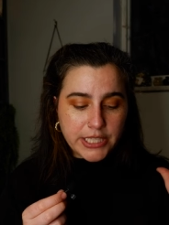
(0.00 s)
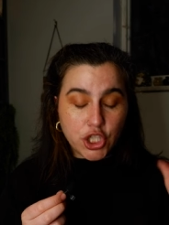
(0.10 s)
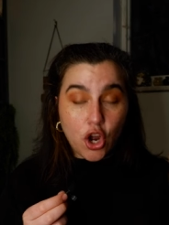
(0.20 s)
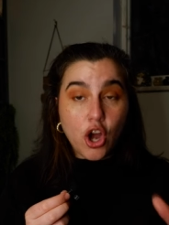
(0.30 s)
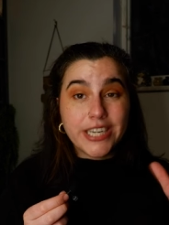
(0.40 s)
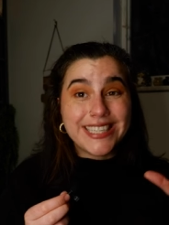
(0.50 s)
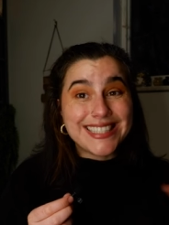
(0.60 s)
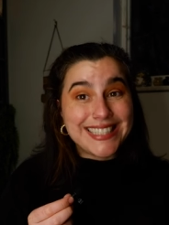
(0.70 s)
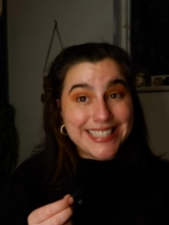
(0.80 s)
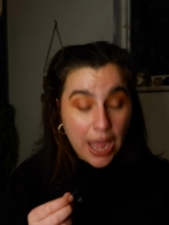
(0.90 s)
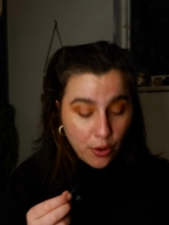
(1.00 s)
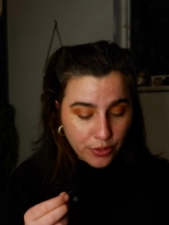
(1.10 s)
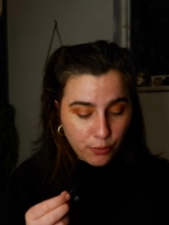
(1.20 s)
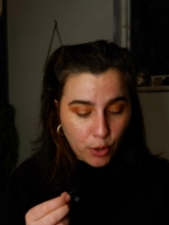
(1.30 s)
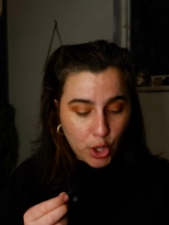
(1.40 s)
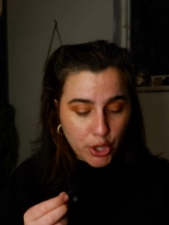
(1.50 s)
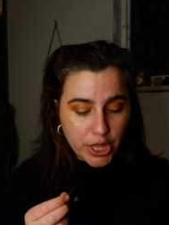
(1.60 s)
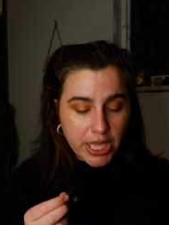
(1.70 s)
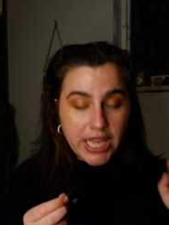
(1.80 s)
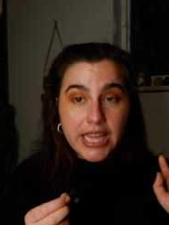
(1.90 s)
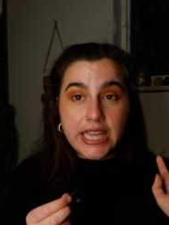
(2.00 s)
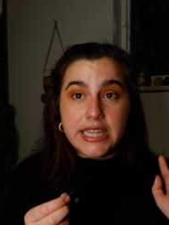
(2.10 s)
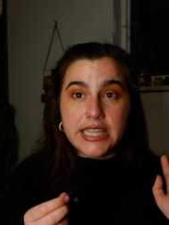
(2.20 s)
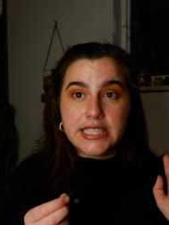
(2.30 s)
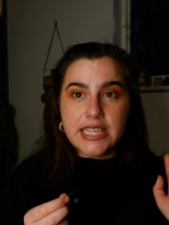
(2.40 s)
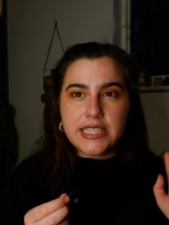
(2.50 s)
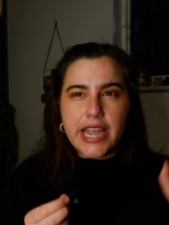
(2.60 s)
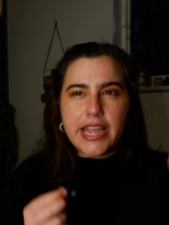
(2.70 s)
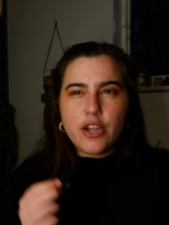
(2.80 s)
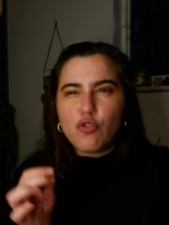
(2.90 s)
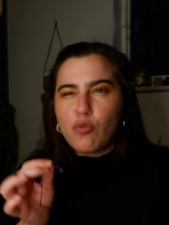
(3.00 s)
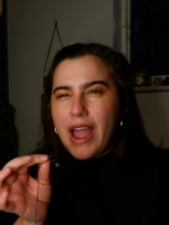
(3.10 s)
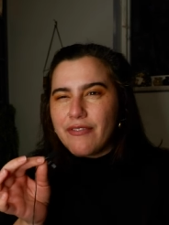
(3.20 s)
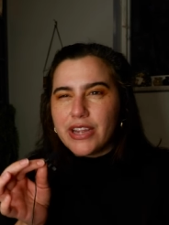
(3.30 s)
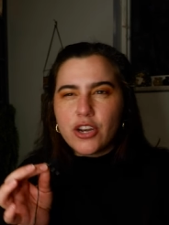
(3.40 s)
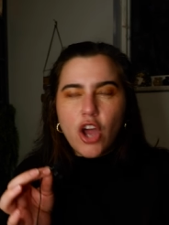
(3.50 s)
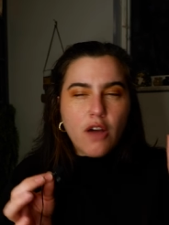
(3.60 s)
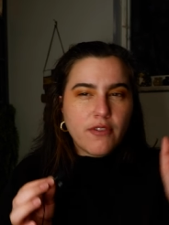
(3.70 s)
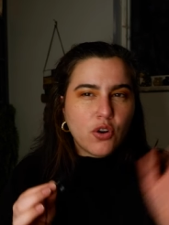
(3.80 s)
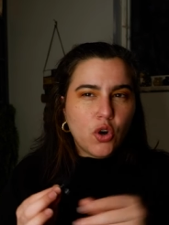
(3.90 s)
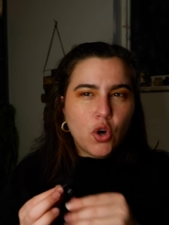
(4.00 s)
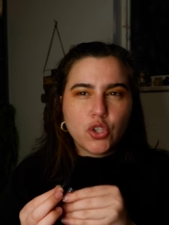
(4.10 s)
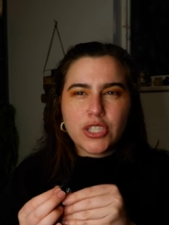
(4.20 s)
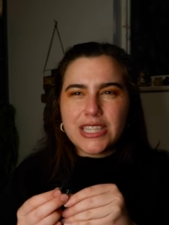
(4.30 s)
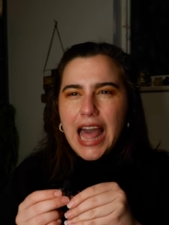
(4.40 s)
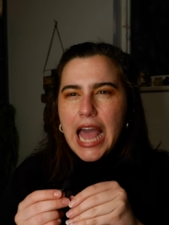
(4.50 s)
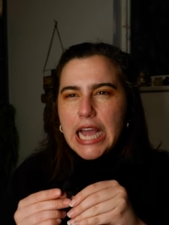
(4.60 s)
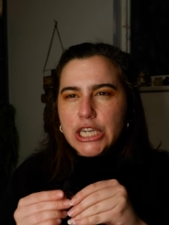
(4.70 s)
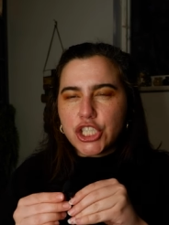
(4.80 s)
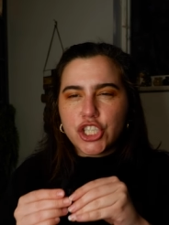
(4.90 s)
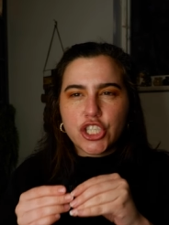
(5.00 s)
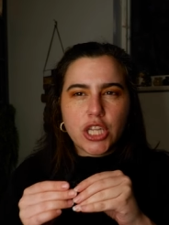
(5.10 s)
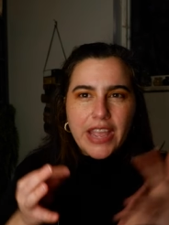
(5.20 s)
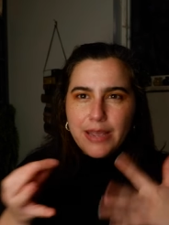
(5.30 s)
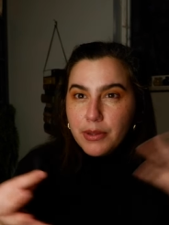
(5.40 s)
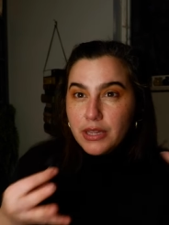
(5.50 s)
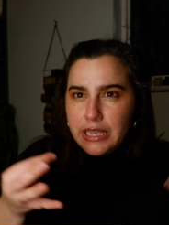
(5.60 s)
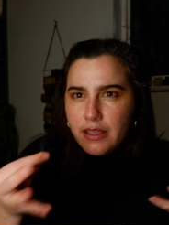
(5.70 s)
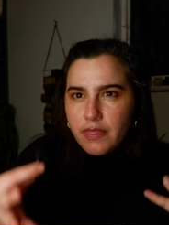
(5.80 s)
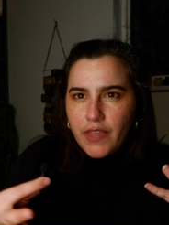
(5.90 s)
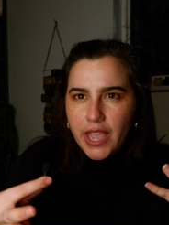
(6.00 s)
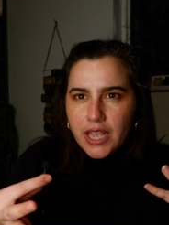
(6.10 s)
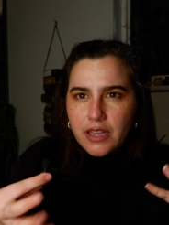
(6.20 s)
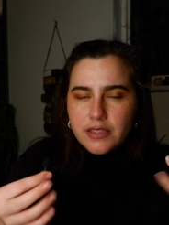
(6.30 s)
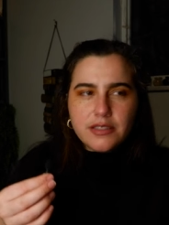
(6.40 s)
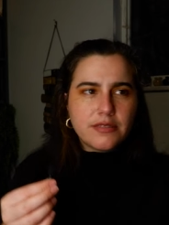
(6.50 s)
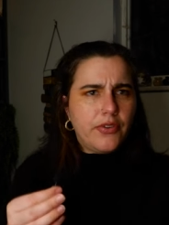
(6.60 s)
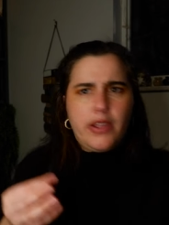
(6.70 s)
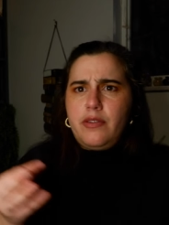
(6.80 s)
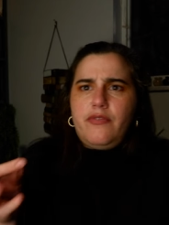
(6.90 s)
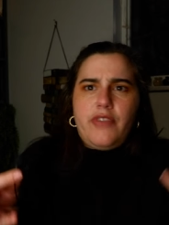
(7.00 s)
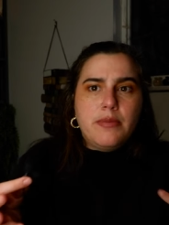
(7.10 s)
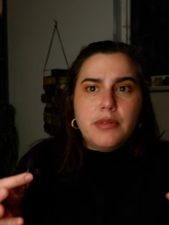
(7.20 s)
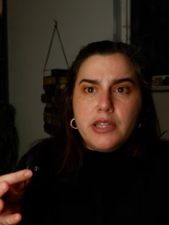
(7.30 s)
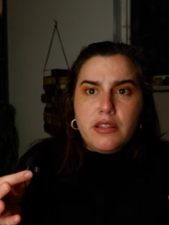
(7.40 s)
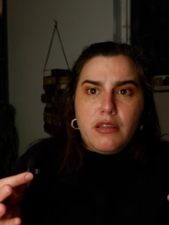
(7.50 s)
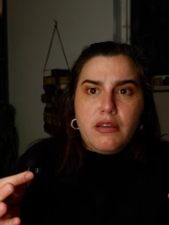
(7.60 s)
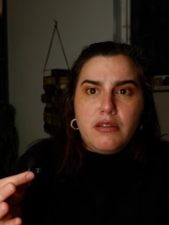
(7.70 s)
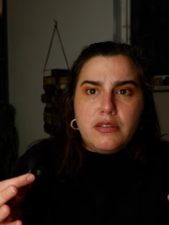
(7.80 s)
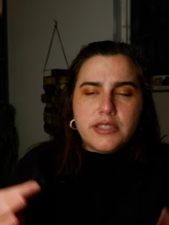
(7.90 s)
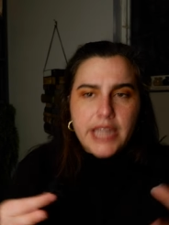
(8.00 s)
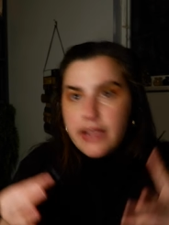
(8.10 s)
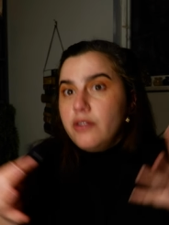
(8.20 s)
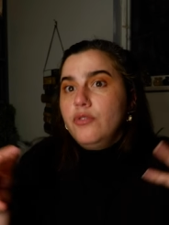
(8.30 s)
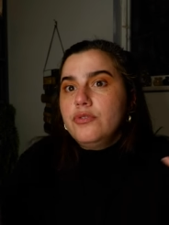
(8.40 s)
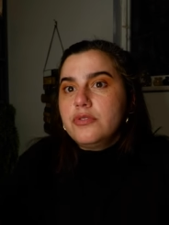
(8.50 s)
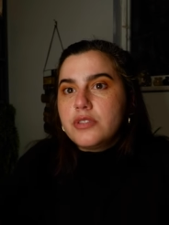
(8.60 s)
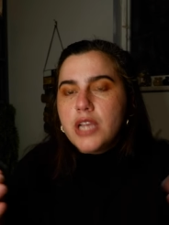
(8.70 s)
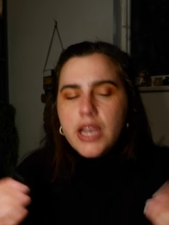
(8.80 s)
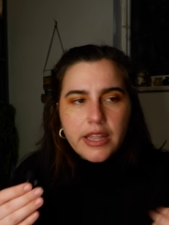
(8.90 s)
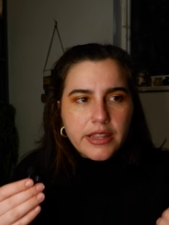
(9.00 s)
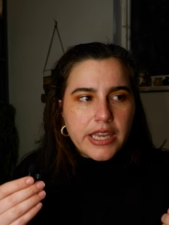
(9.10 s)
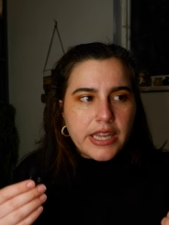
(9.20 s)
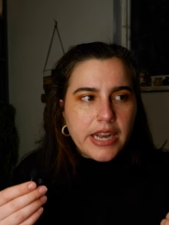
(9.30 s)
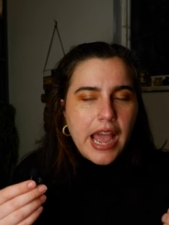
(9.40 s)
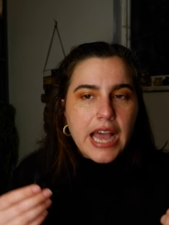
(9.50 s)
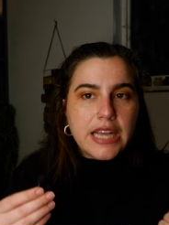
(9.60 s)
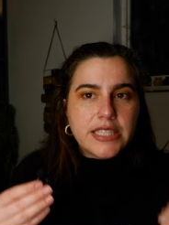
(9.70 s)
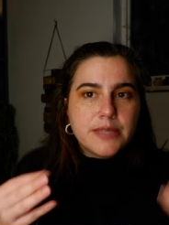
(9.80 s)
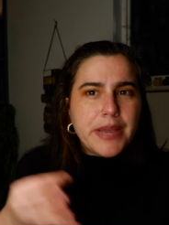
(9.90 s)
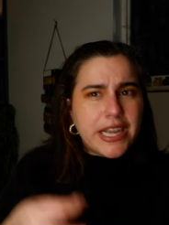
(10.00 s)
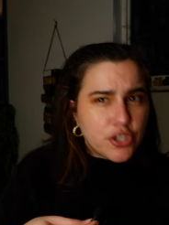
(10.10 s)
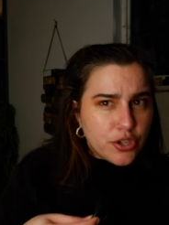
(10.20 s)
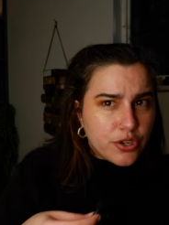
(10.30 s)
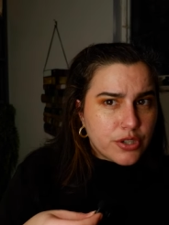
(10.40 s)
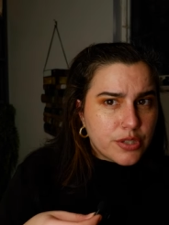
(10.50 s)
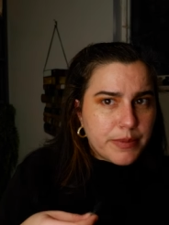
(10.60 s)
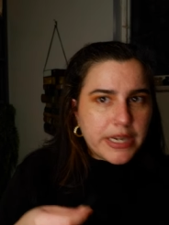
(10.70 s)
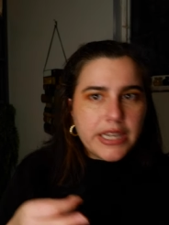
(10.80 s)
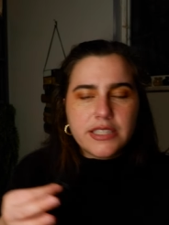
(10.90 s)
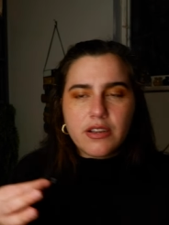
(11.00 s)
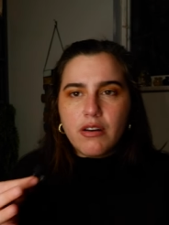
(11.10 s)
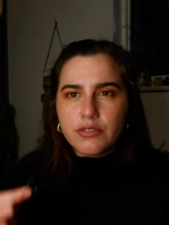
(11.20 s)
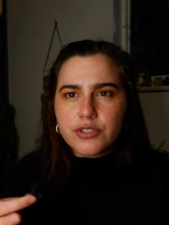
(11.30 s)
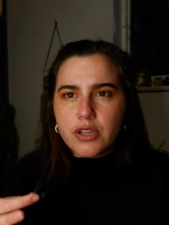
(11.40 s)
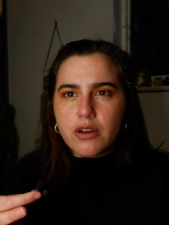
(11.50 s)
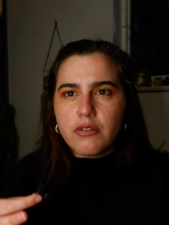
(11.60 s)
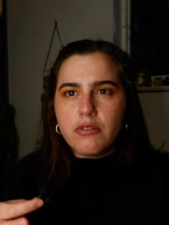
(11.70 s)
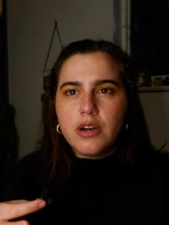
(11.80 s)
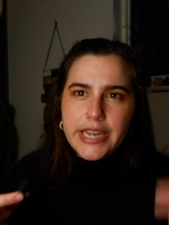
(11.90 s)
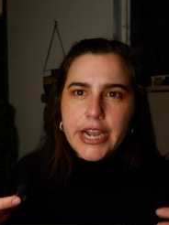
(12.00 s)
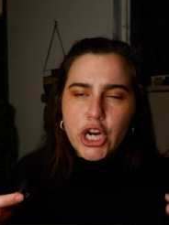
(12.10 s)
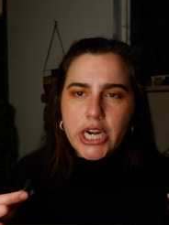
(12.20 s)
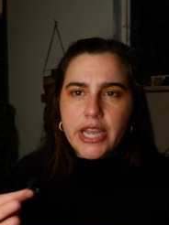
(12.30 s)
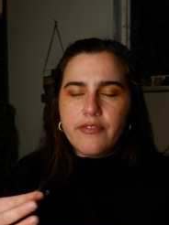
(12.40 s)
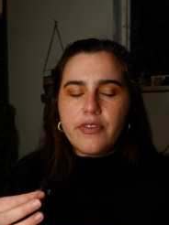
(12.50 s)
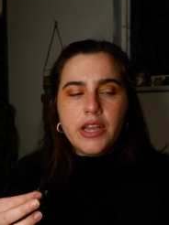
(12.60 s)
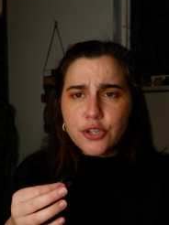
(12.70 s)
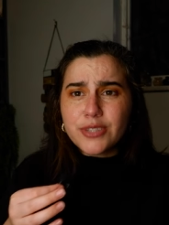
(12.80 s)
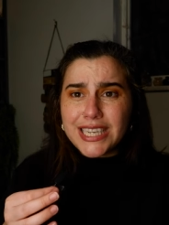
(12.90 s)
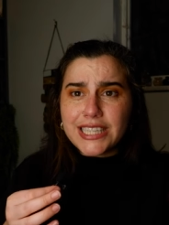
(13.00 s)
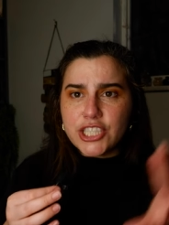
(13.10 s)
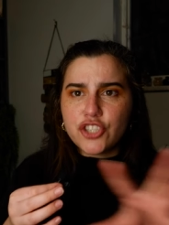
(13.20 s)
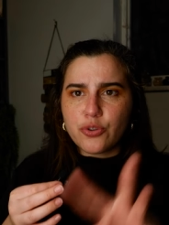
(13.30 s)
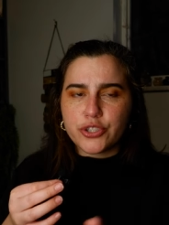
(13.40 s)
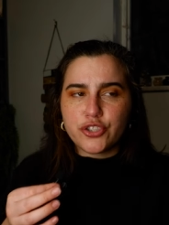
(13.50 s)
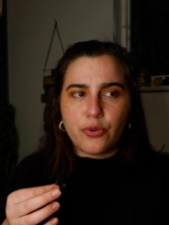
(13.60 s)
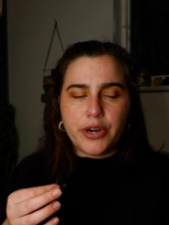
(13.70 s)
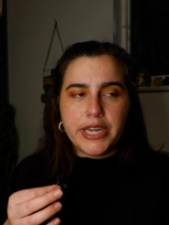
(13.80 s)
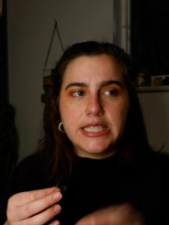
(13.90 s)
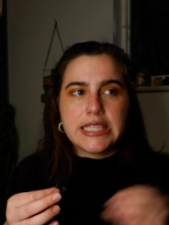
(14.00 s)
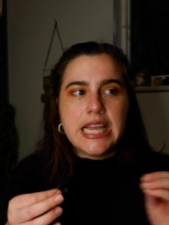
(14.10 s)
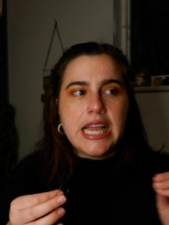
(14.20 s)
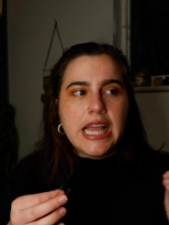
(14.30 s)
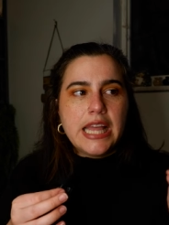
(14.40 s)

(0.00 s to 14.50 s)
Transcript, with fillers: by John Southworth. This is a graphic novel slash fable-y things, fable-y things, tales that has pictures, but it's also narrative. So it's like these short stories